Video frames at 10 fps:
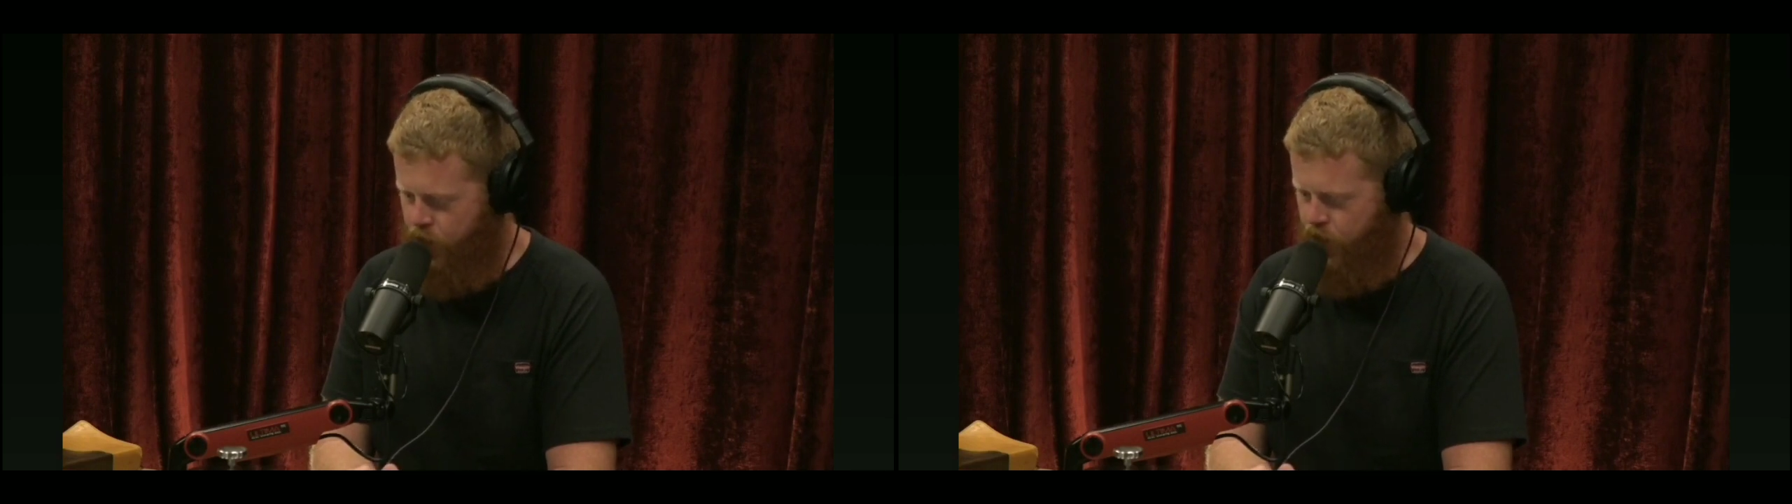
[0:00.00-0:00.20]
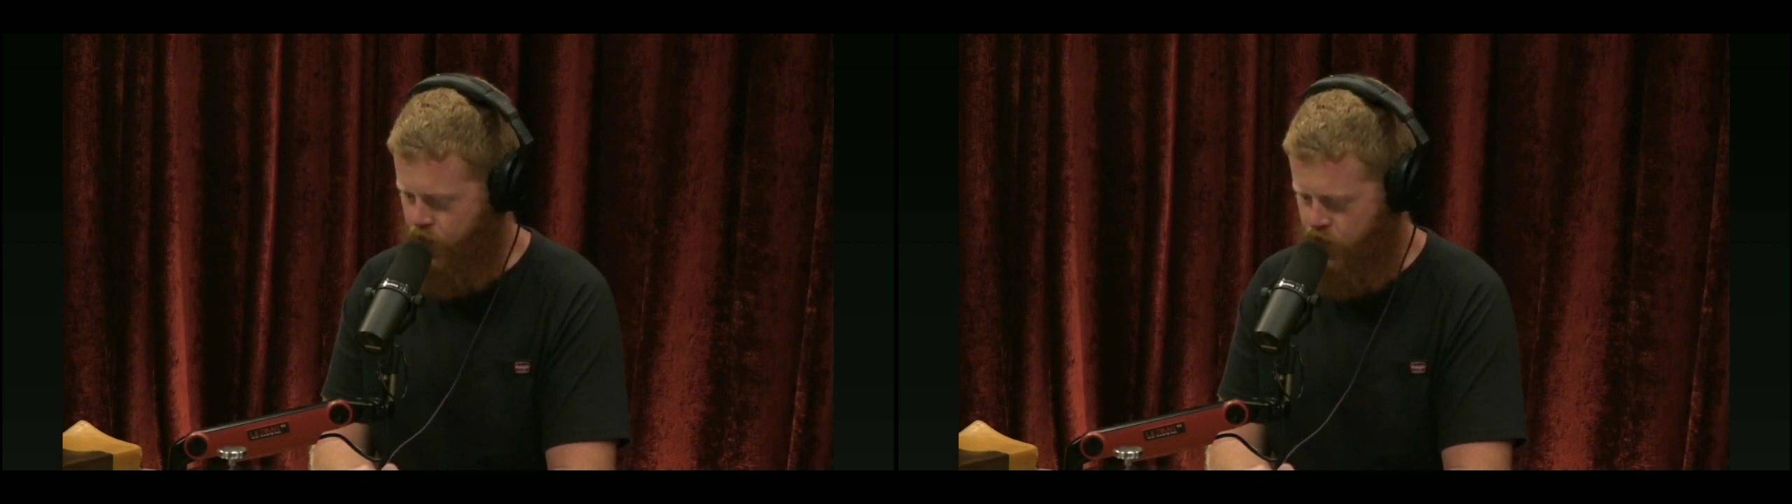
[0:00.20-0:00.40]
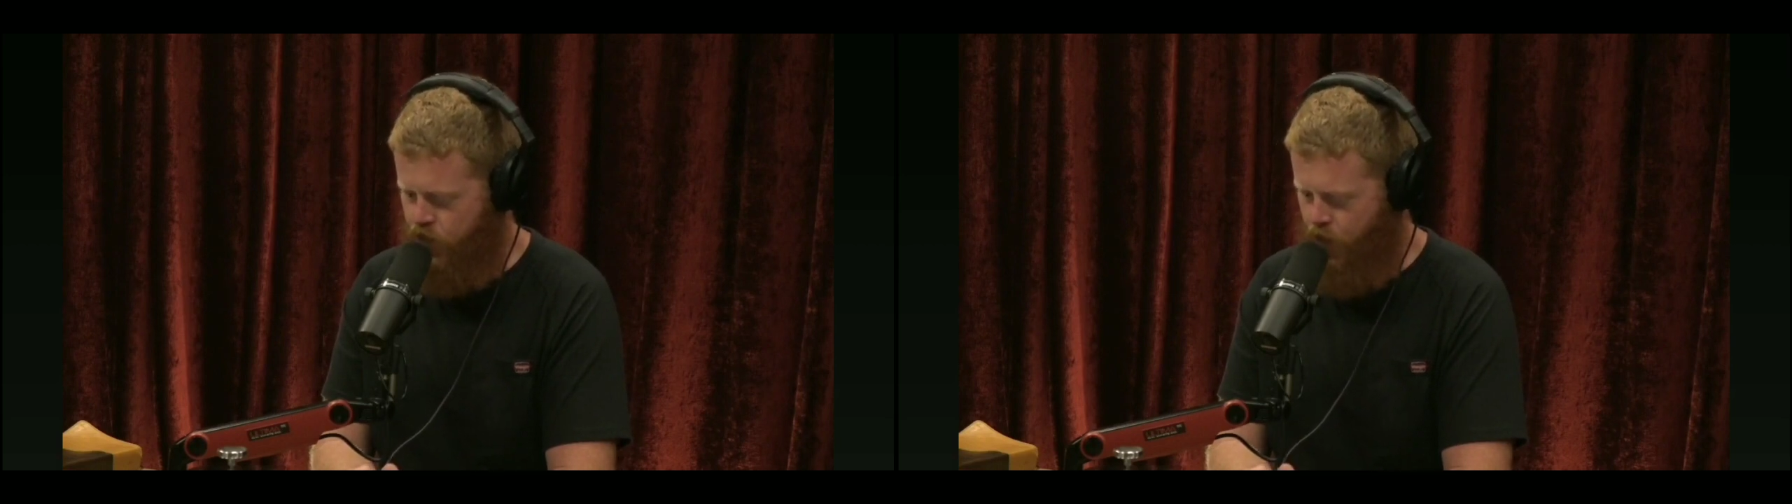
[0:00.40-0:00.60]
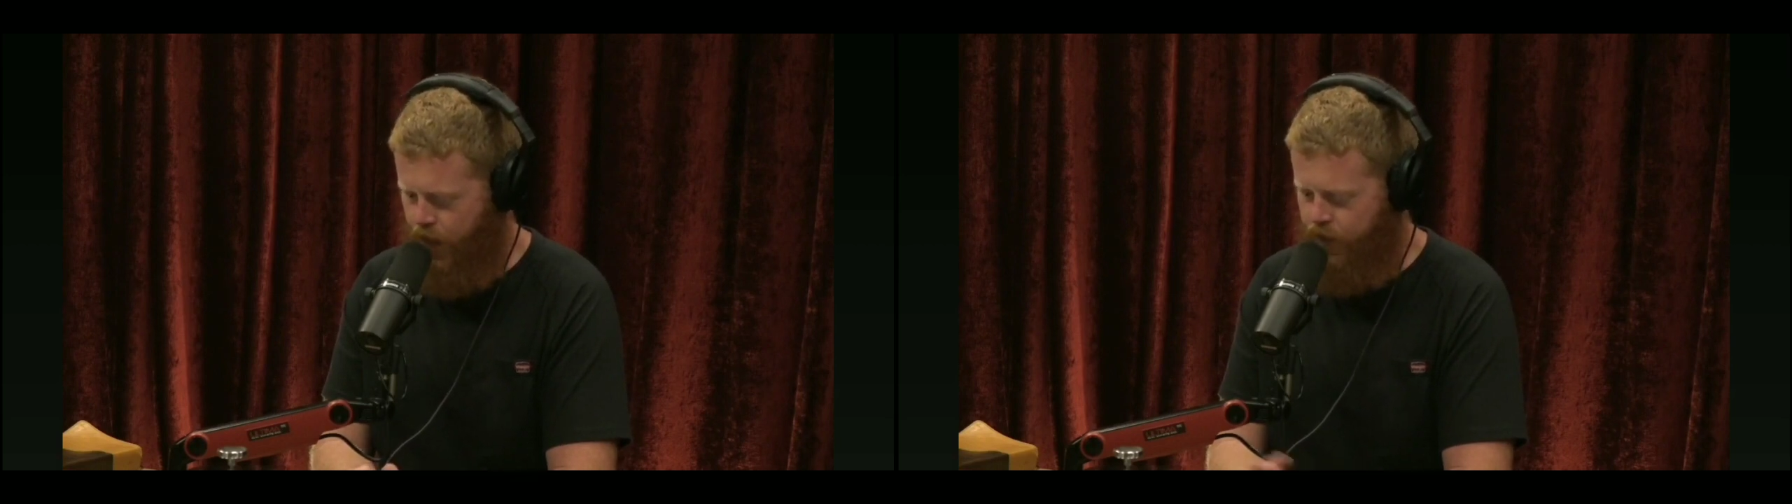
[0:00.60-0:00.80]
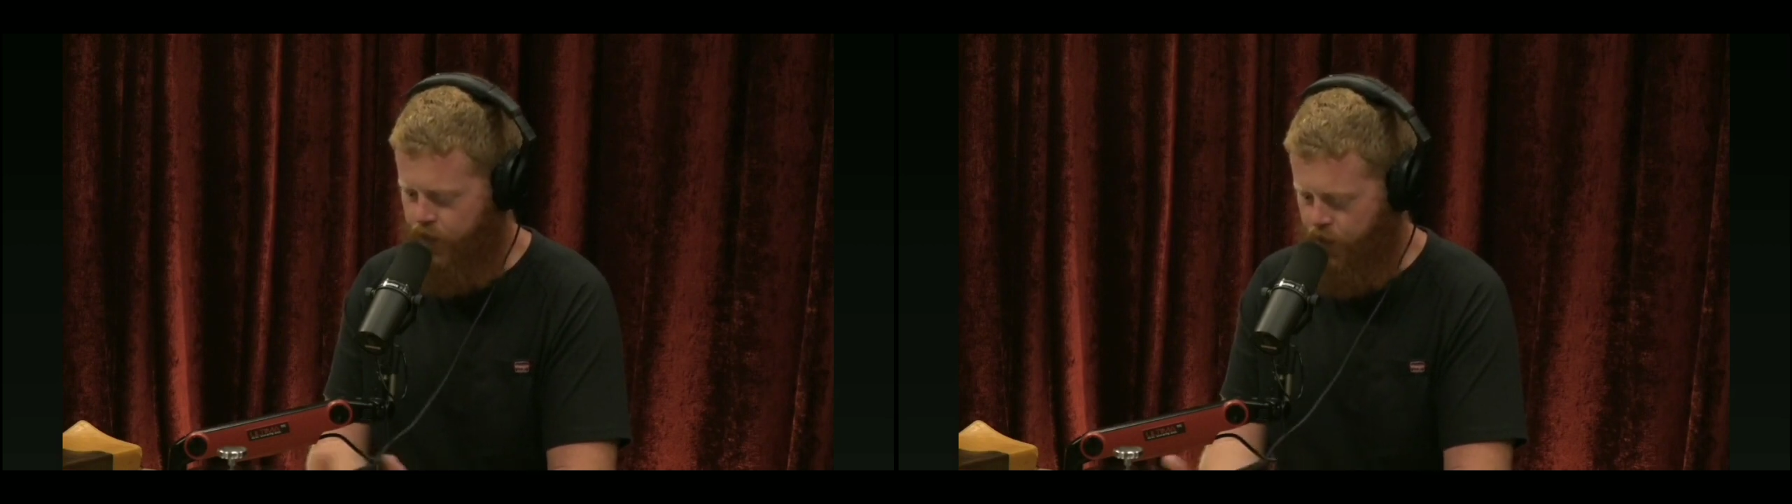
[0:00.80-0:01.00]
But just
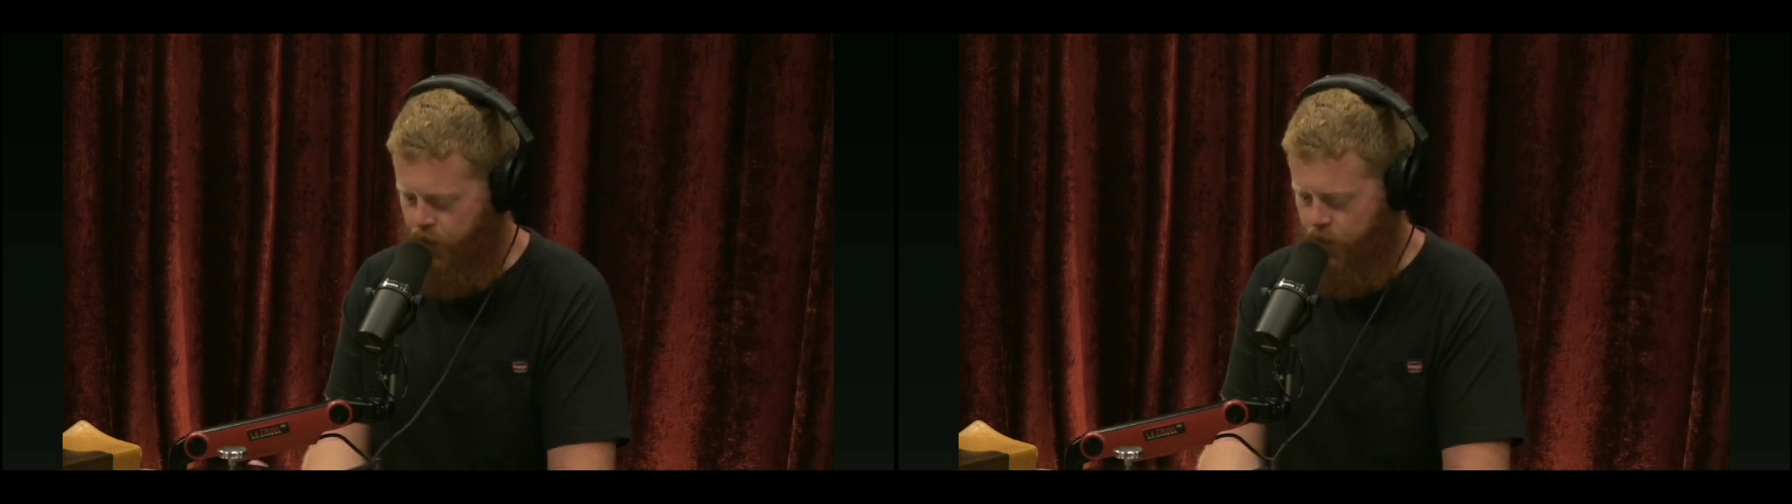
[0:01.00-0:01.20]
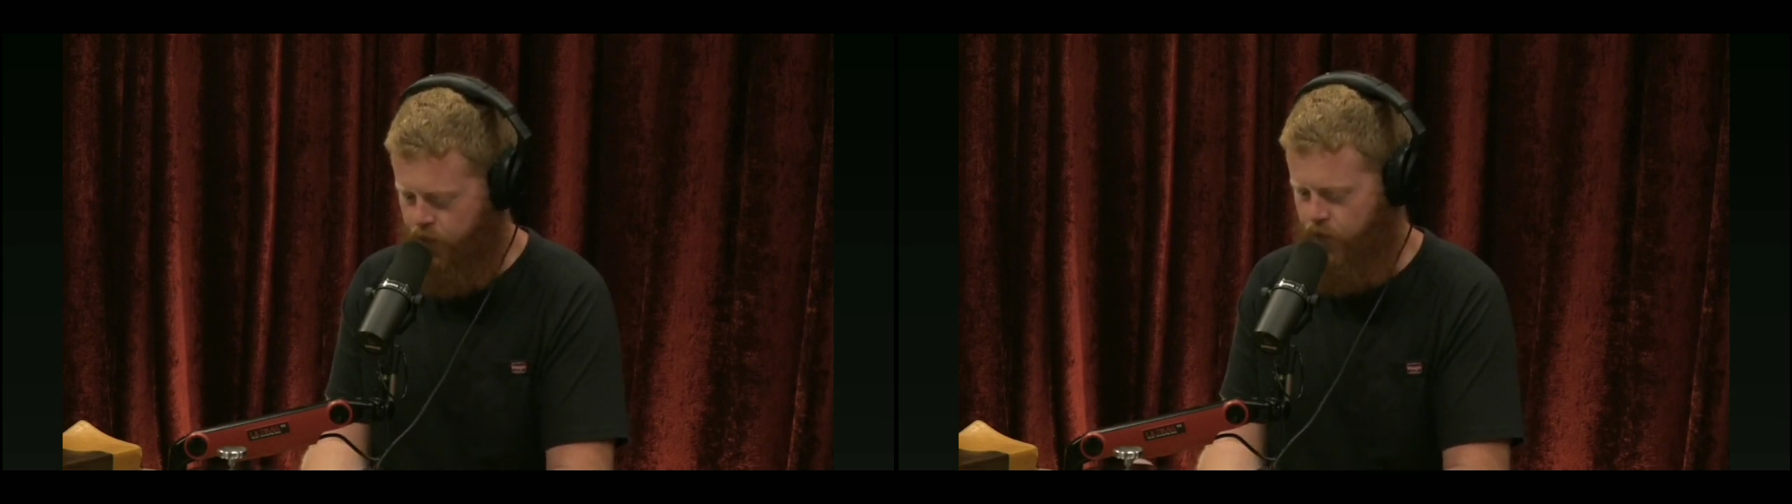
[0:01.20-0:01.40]
trying to,